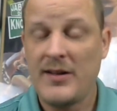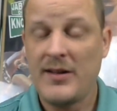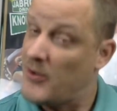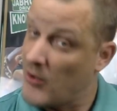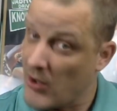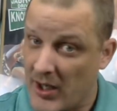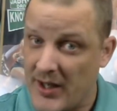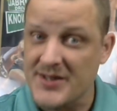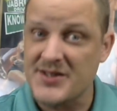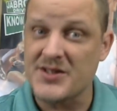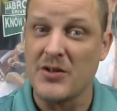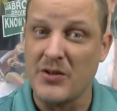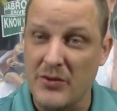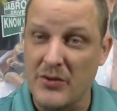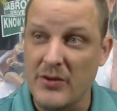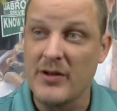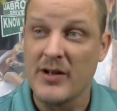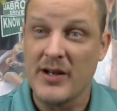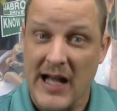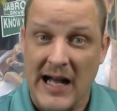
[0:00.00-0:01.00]
you
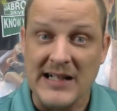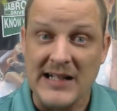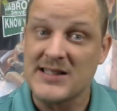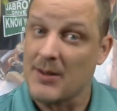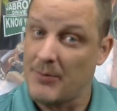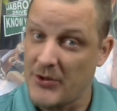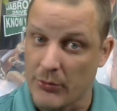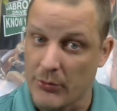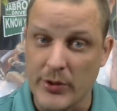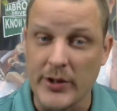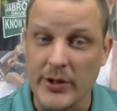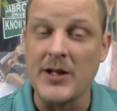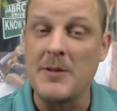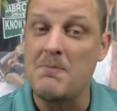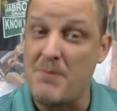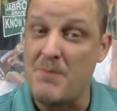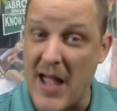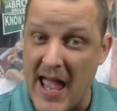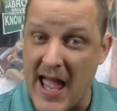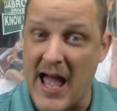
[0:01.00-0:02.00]
also got some of the really
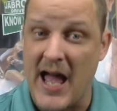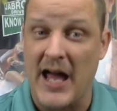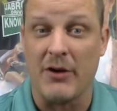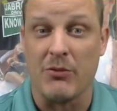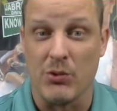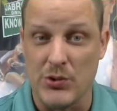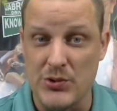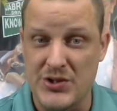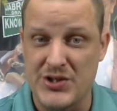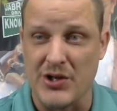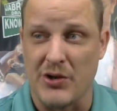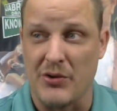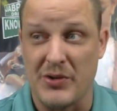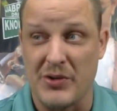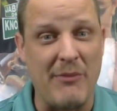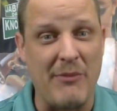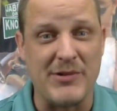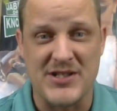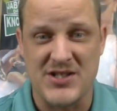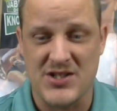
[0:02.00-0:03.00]
bad Russo
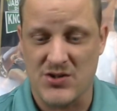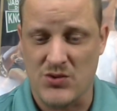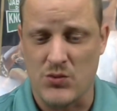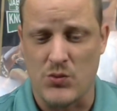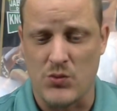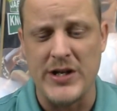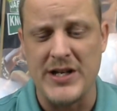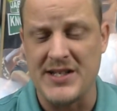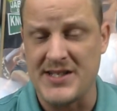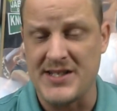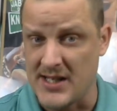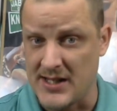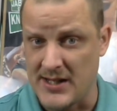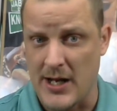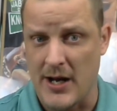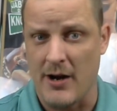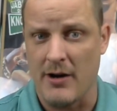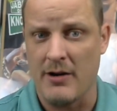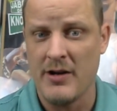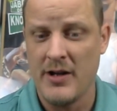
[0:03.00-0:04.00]
that would squeeze in
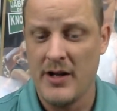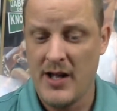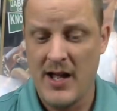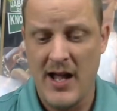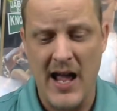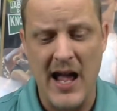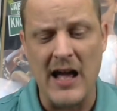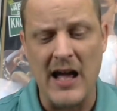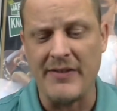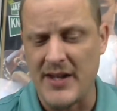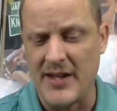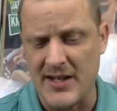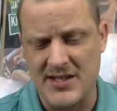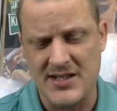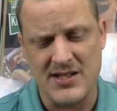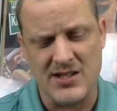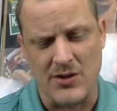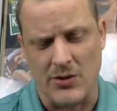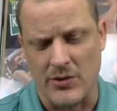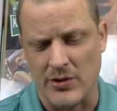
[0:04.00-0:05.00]
there, and
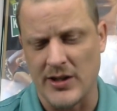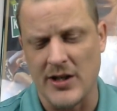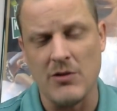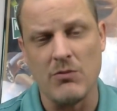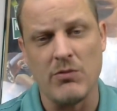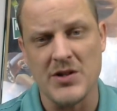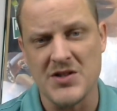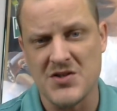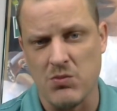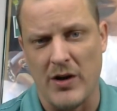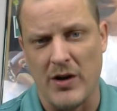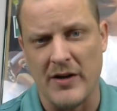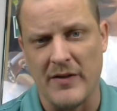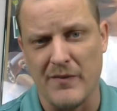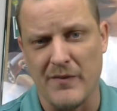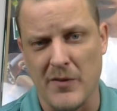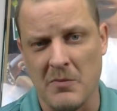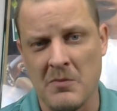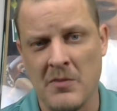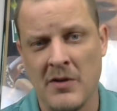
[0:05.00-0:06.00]
this certainly was one
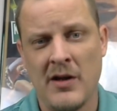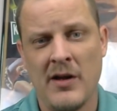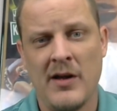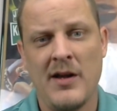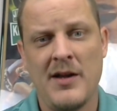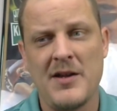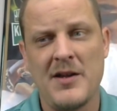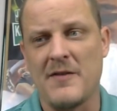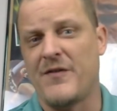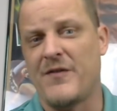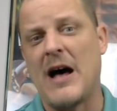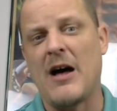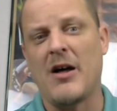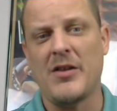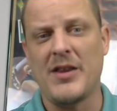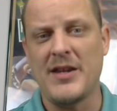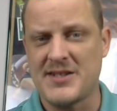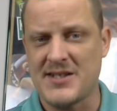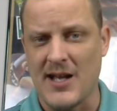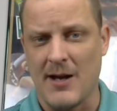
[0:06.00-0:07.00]
of them. You
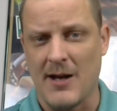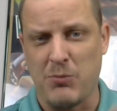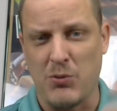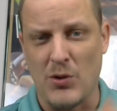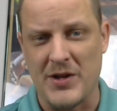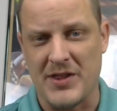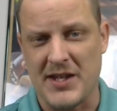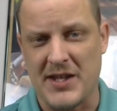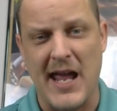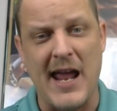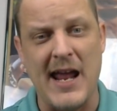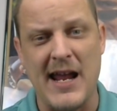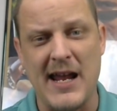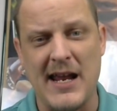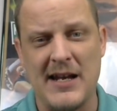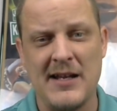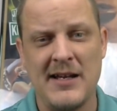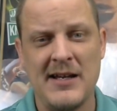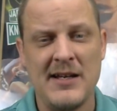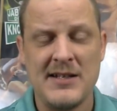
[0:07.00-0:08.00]
follow this up with
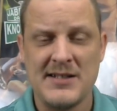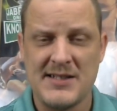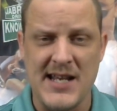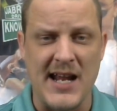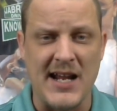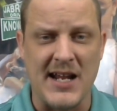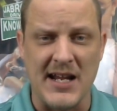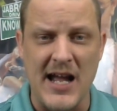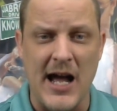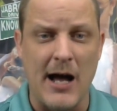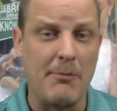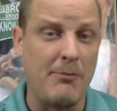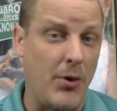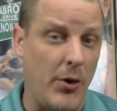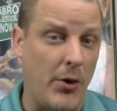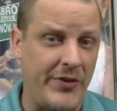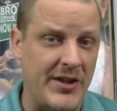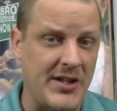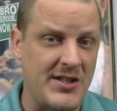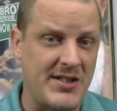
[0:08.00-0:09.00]
Kane taking on
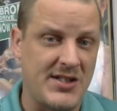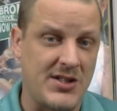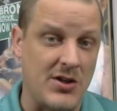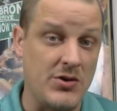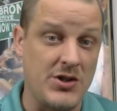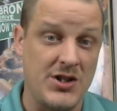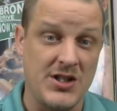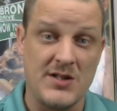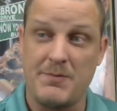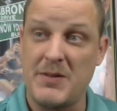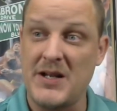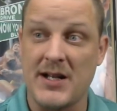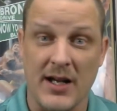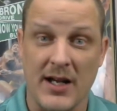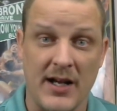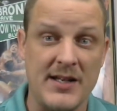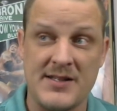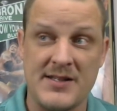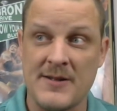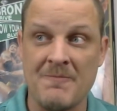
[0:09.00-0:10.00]
both of the Stooges
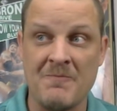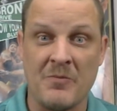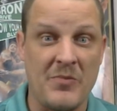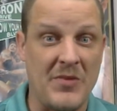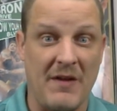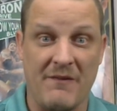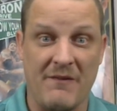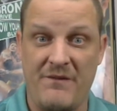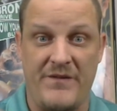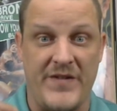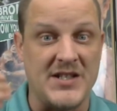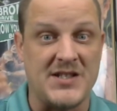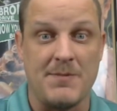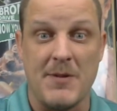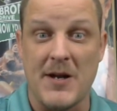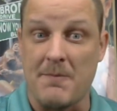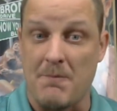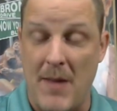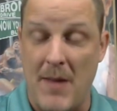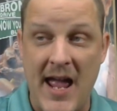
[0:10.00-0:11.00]
because Vince
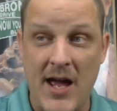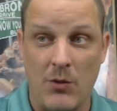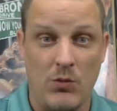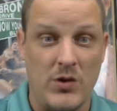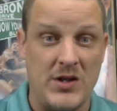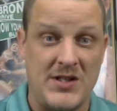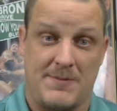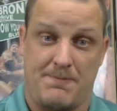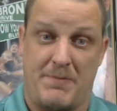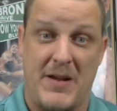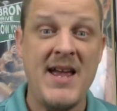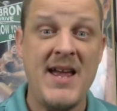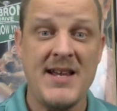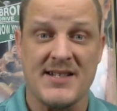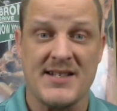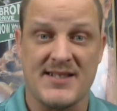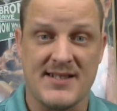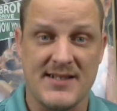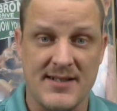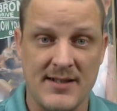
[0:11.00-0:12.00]
McMahon was
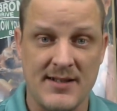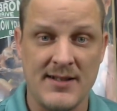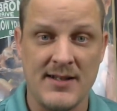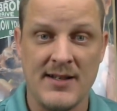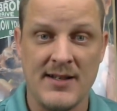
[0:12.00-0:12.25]
pissed